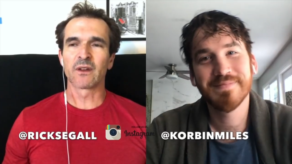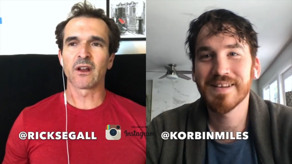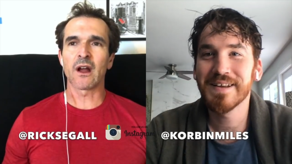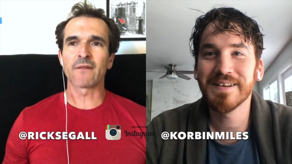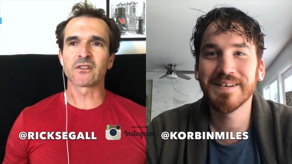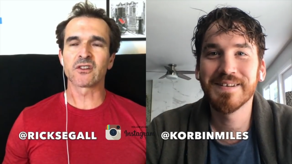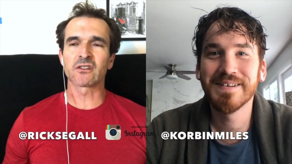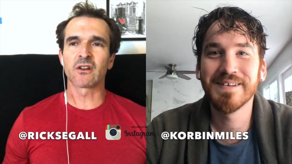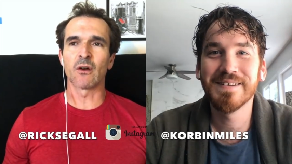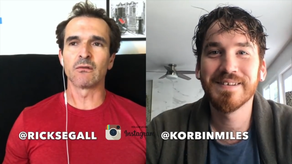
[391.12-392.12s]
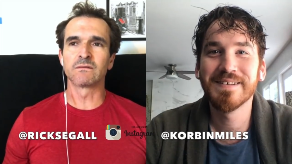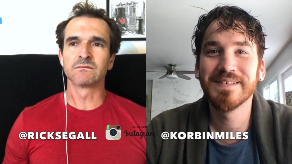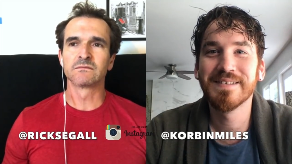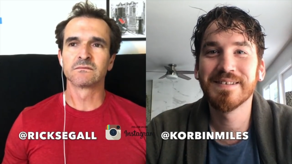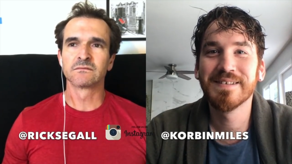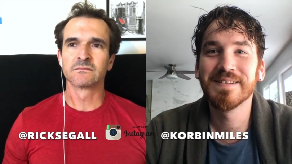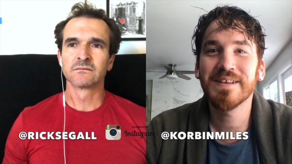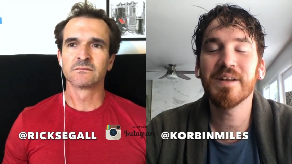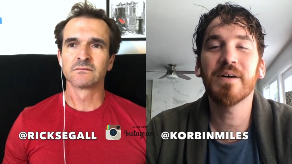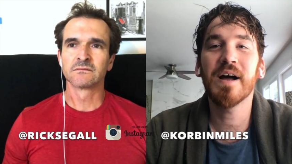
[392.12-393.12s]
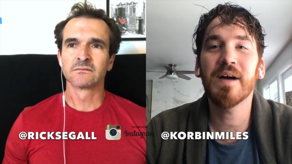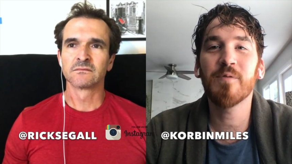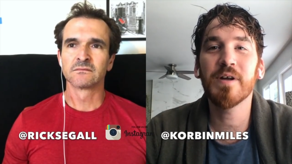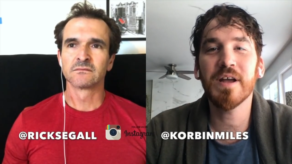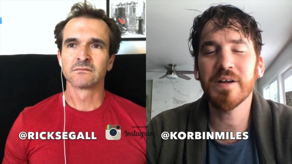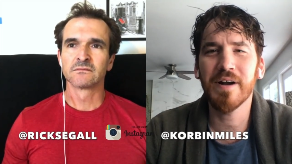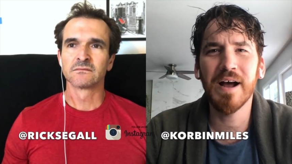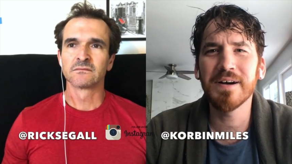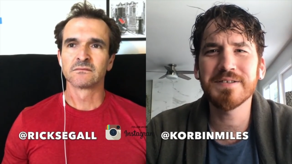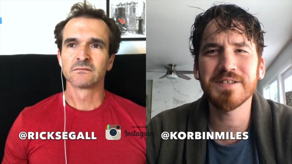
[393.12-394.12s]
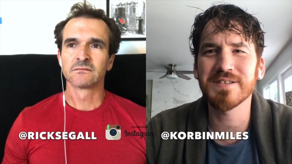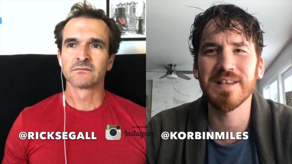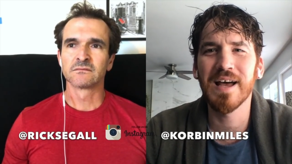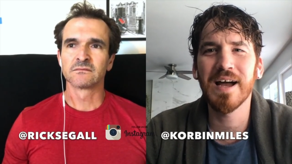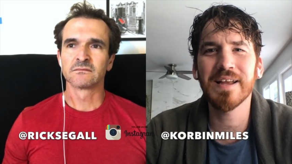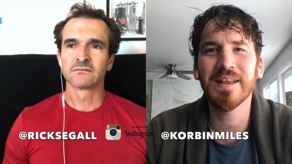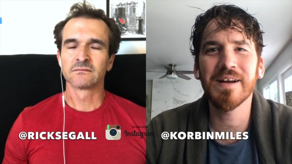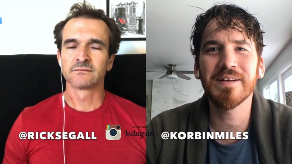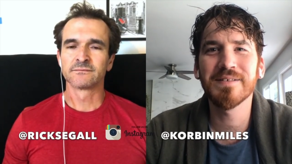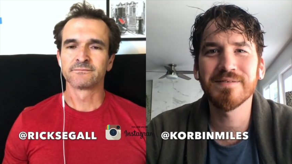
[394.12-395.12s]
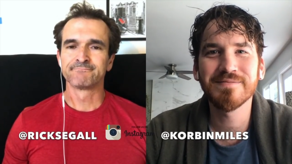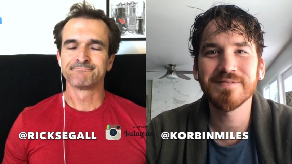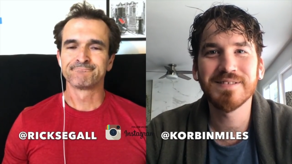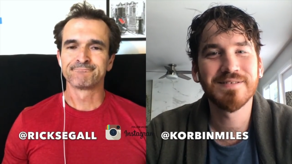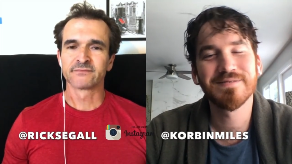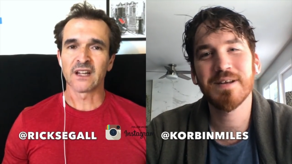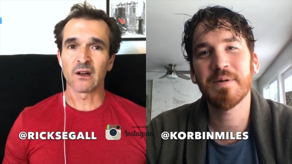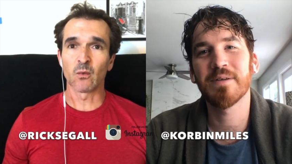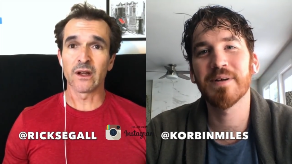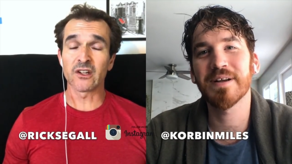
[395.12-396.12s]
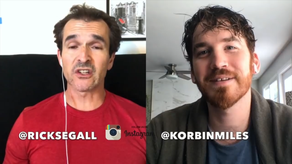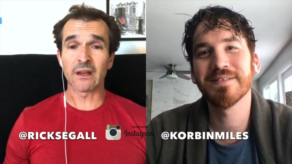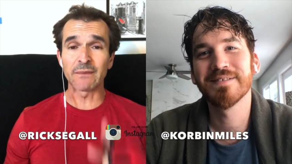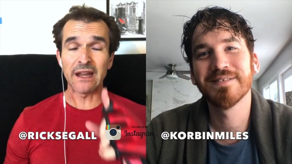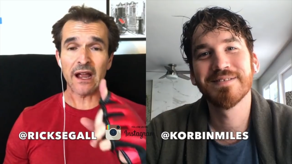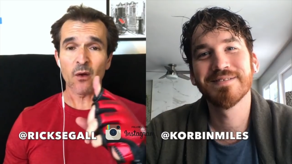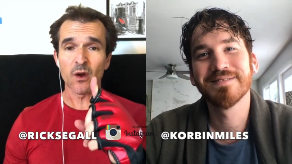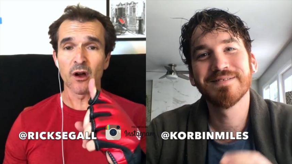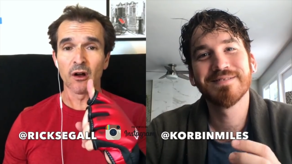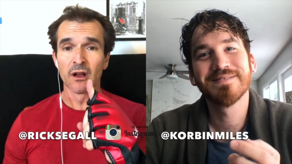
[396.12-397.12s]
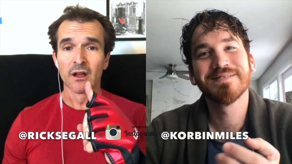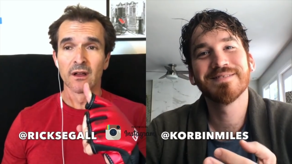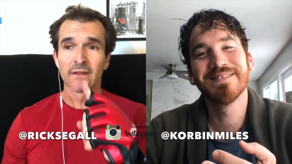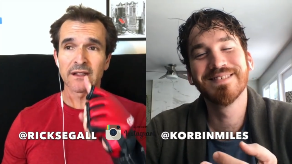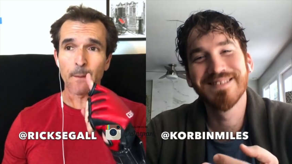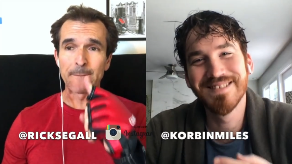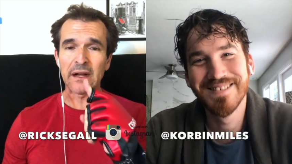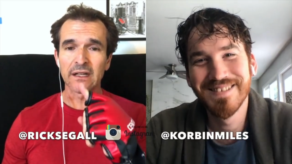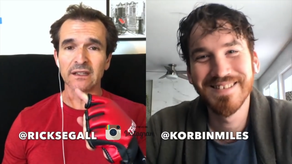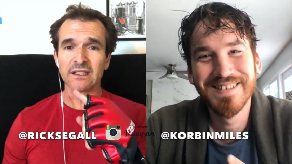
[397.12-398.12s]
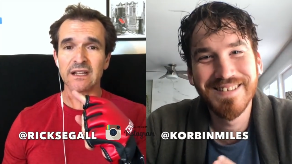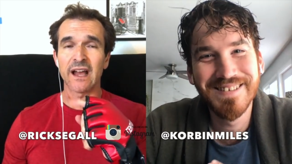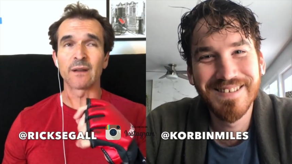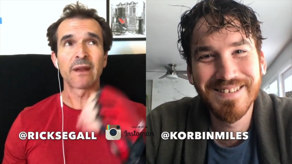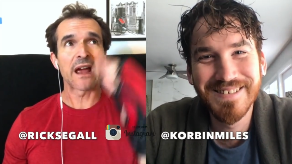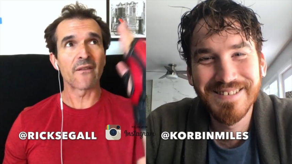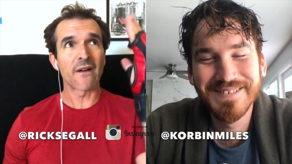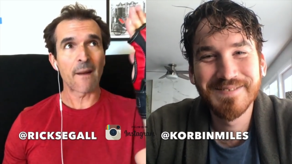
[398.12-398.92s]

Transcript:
Speaker 1: I'm going to have to just go.
Speaker 2: You don't have one at your house just lying there? Come on.
Speaker 1: I wish. Someday I will. That's a bucket list item, to